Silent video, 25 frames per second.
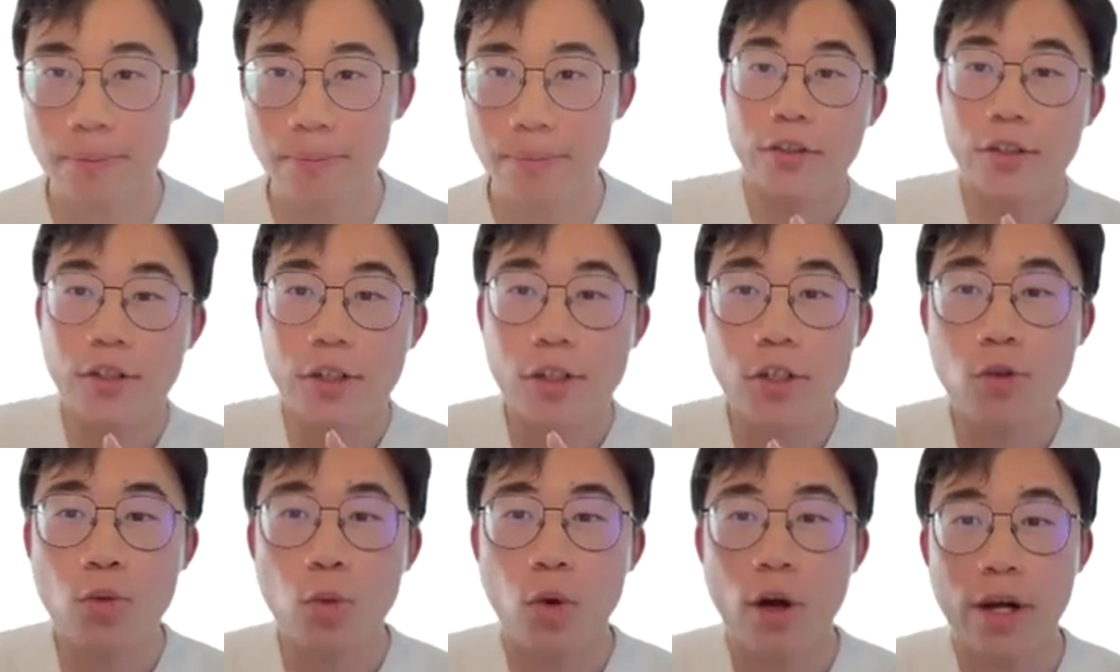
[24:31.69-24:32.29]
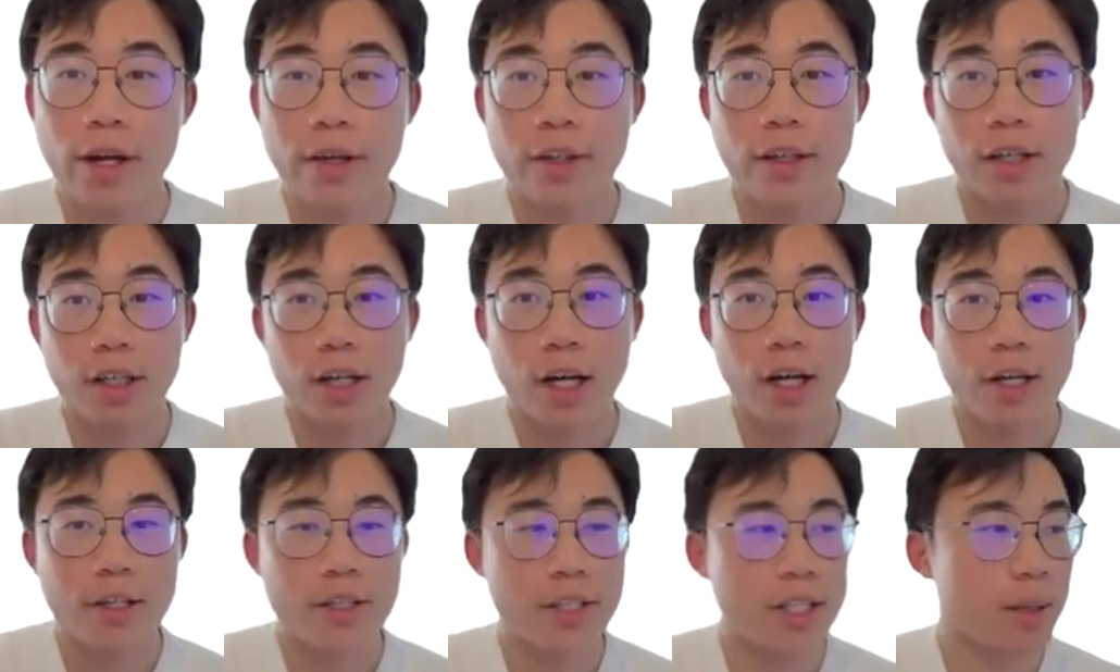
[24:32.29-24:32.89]
This is why the
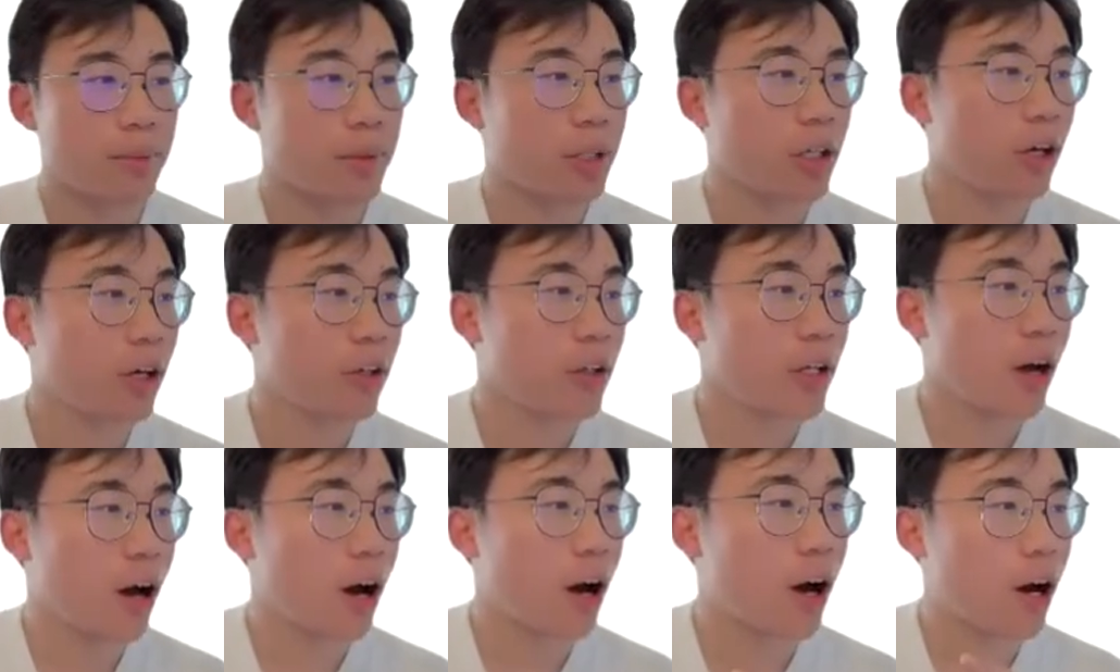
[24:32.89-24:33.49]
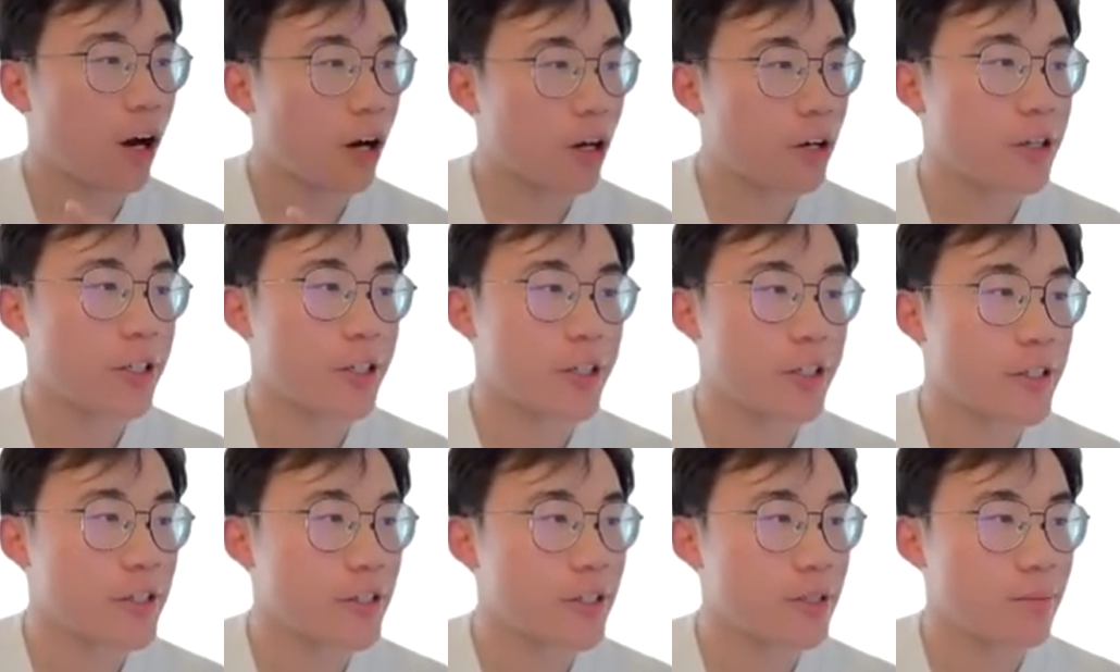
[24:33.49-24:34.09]
concept called
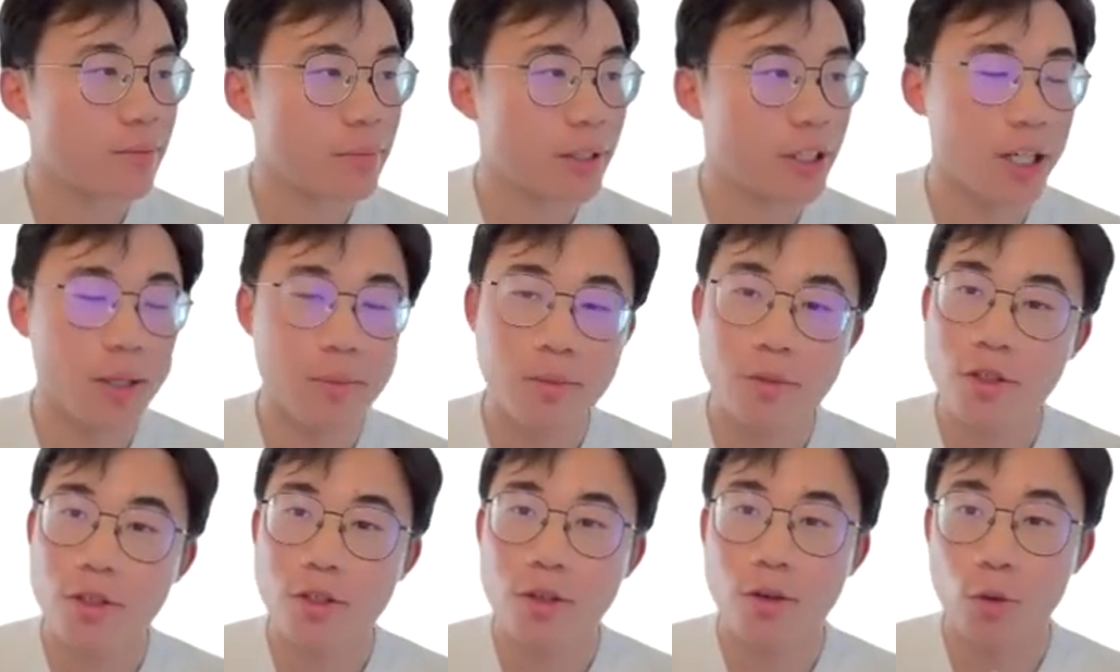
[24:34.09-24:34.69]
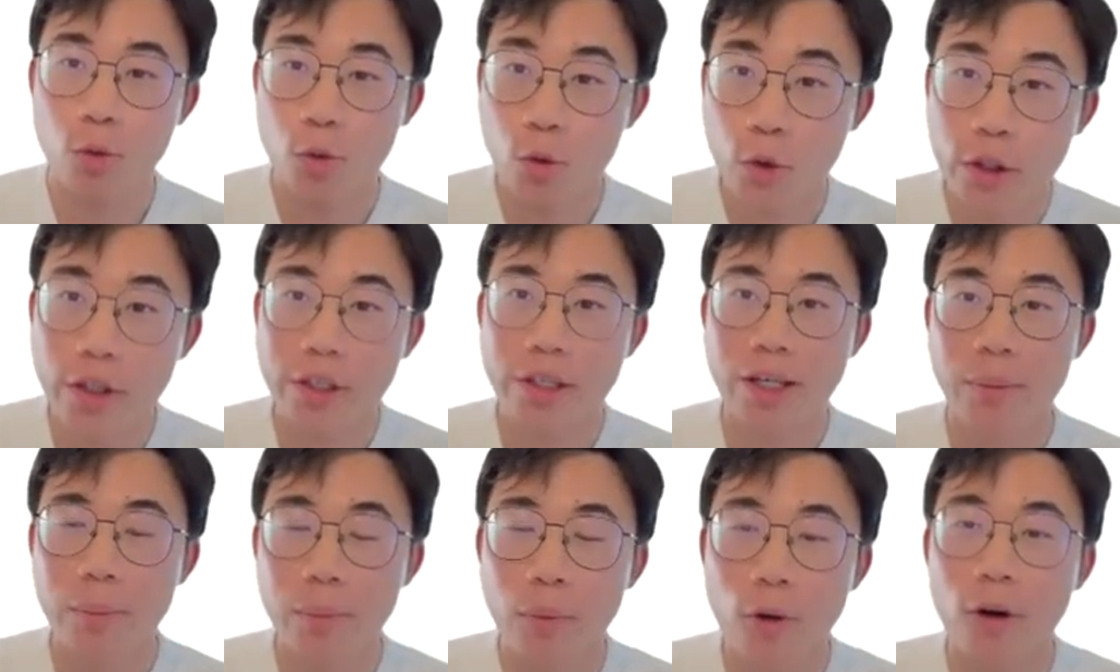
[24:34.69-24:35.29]
harness becomes
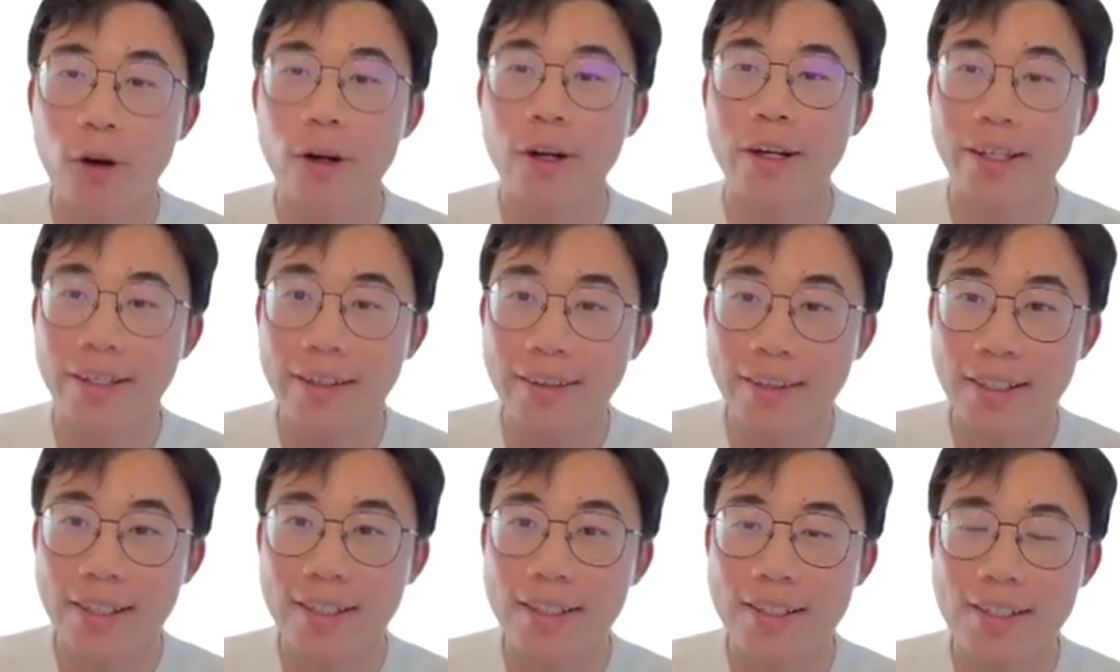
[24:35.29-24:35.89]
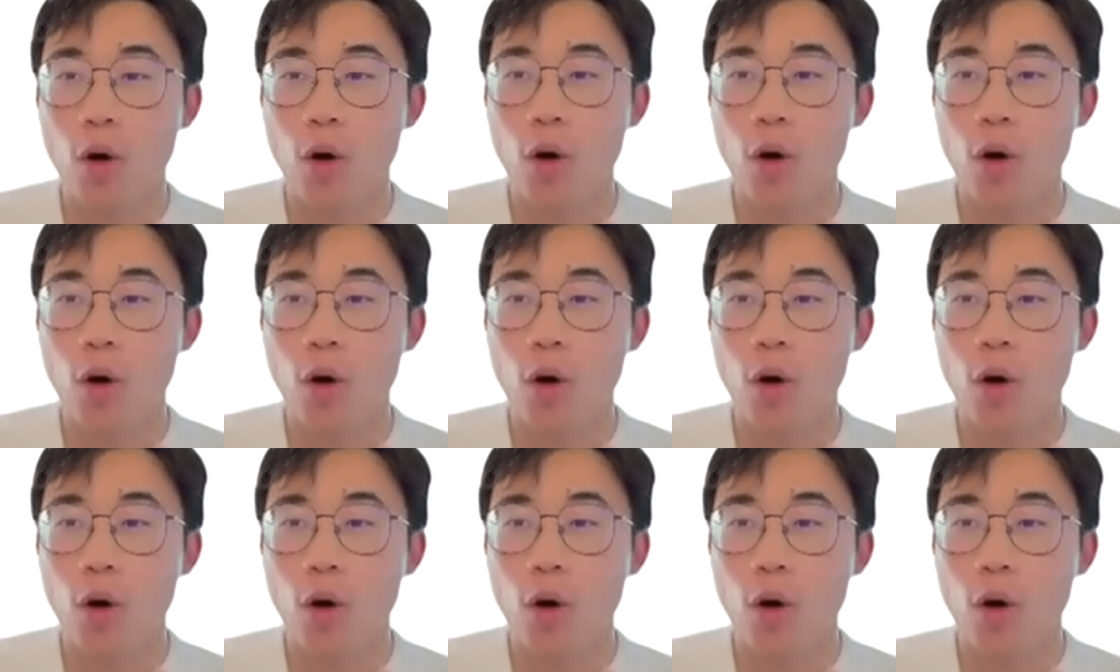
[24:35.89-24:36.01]
really important in this.